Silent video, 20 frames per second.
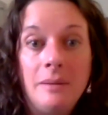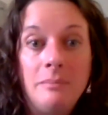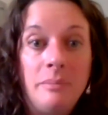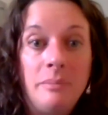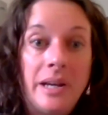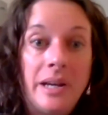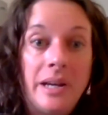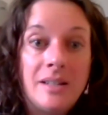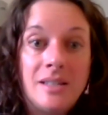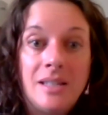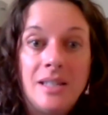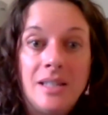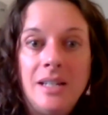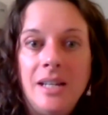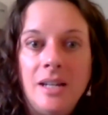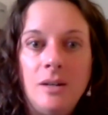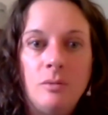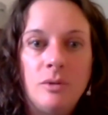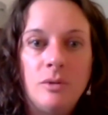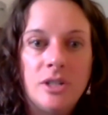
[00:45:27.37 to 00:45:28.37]
because the
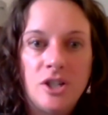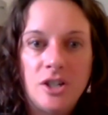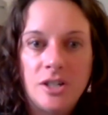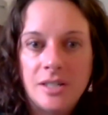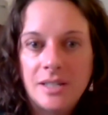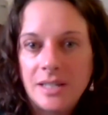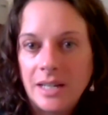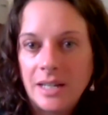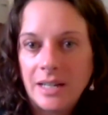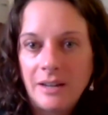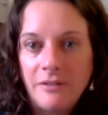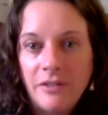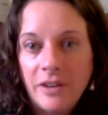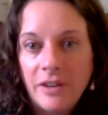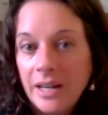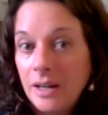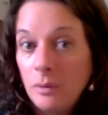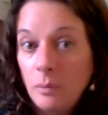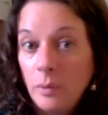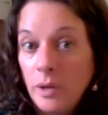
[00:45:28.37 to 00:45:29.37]
need was just
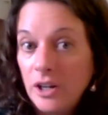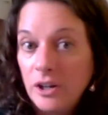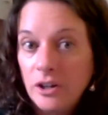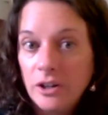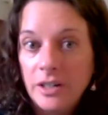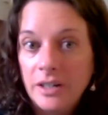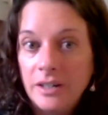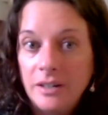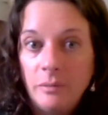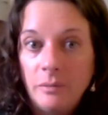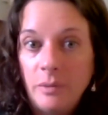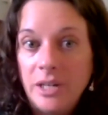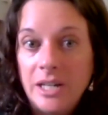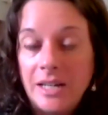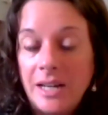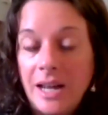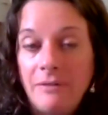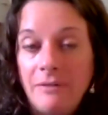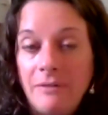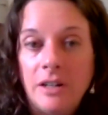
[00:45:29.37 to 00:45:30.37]
significant and we
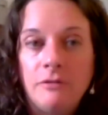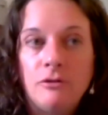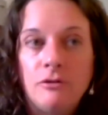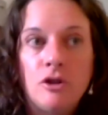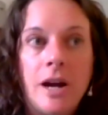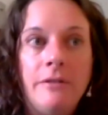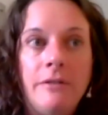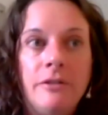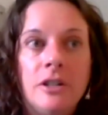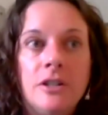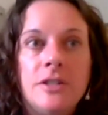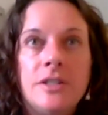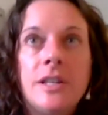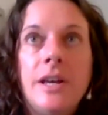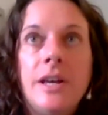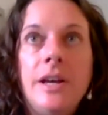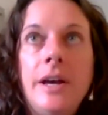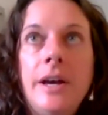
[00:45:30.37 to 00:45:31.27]
didn't have enough drivers.